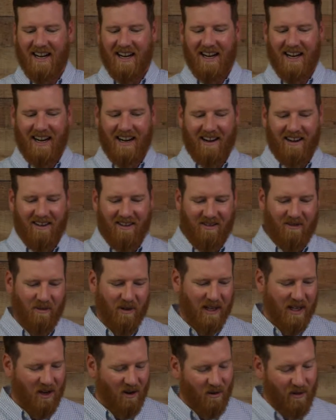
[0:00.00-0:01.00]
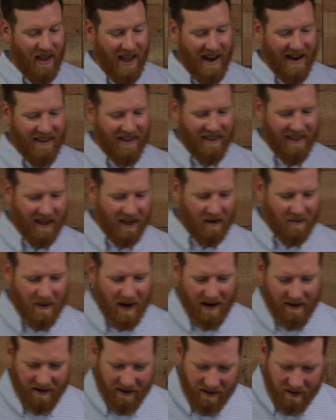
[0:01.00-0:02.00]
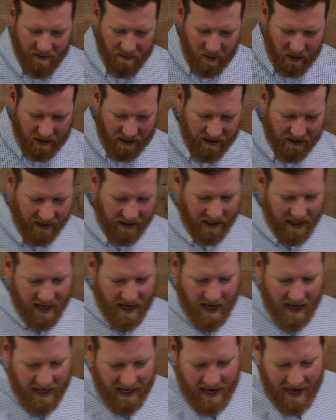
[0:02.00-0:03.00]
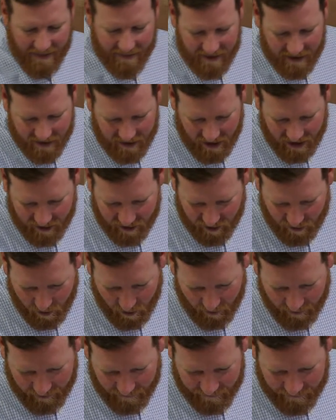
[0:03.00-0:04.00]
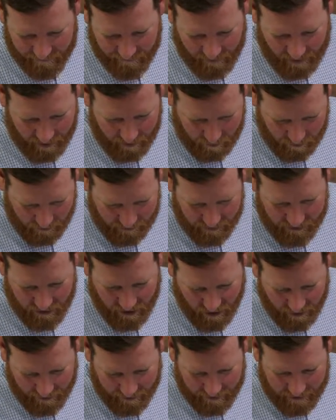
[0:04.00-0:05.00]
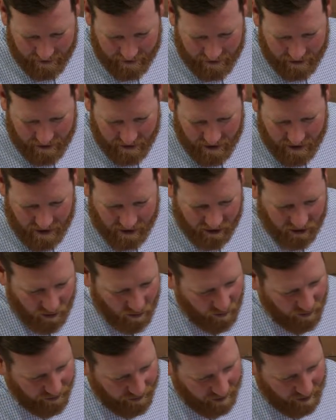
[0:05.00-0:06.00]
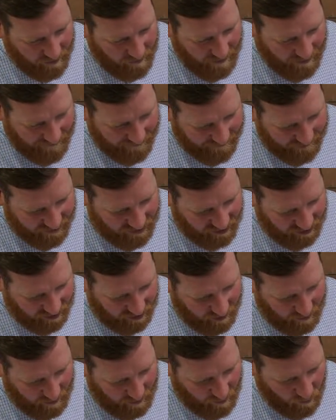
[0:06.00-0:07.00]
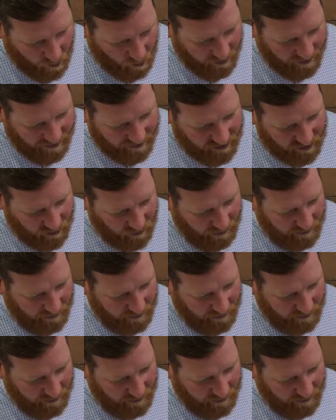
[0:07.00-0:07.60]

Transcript: Uh, we know that and think about it. Pleasing. He had this testimony that he pleased God. And so we'll think about this a little bit more next